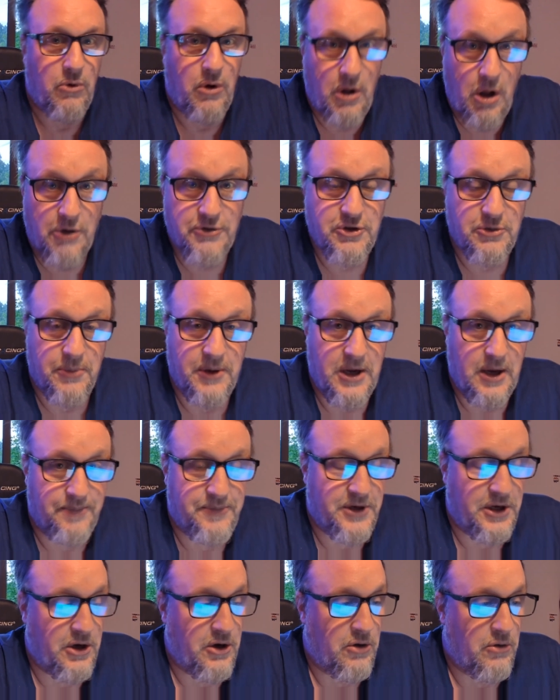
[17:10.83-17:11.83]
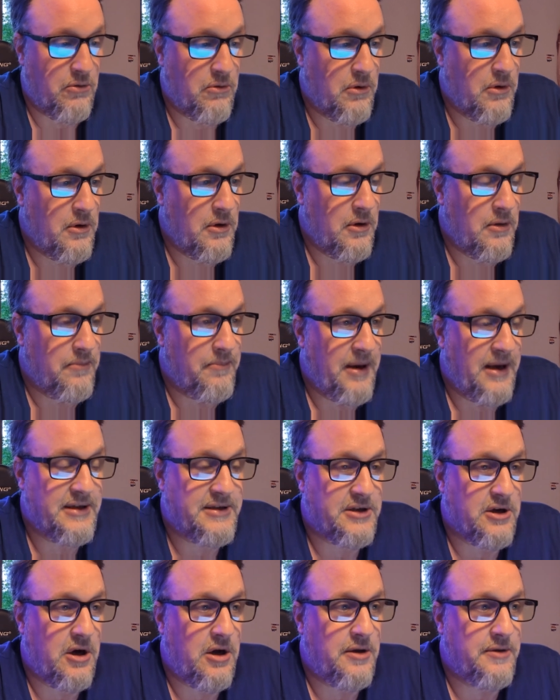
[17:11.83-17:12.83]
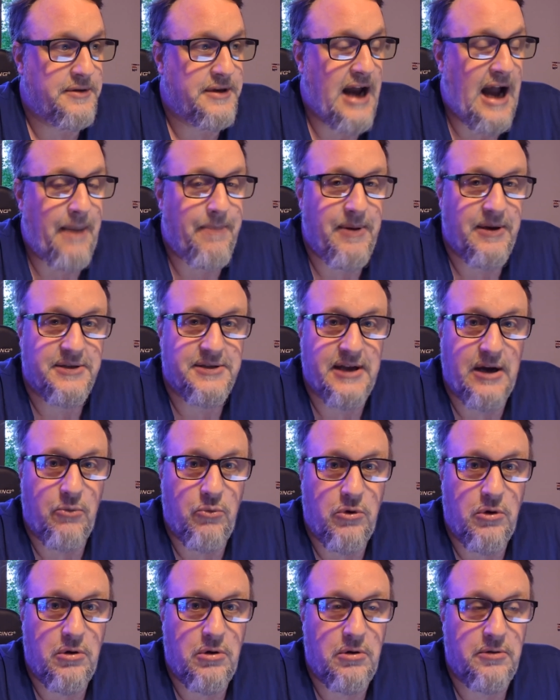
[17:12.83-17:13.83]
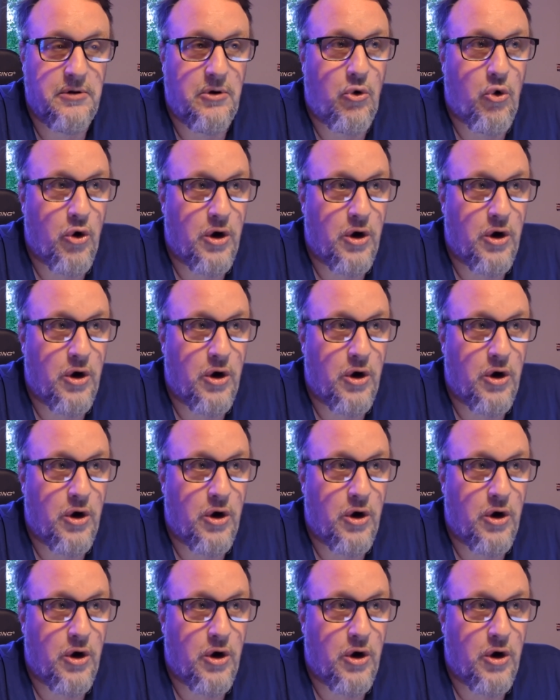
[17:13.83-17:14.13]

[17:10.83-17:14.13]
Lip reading: will also be up to you based on topics that we'll